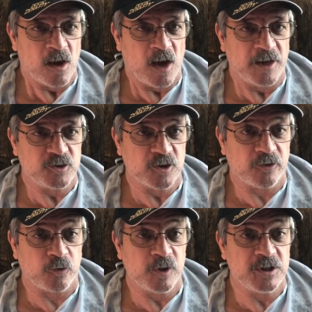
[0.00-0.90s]
I
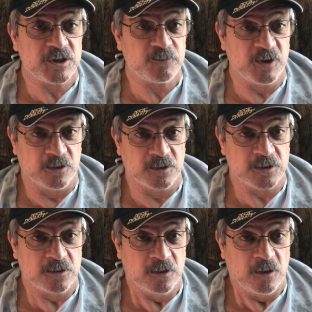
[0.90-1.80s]
took three
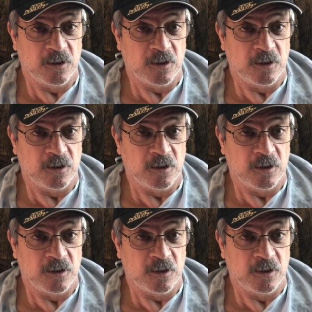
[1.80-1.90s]
spills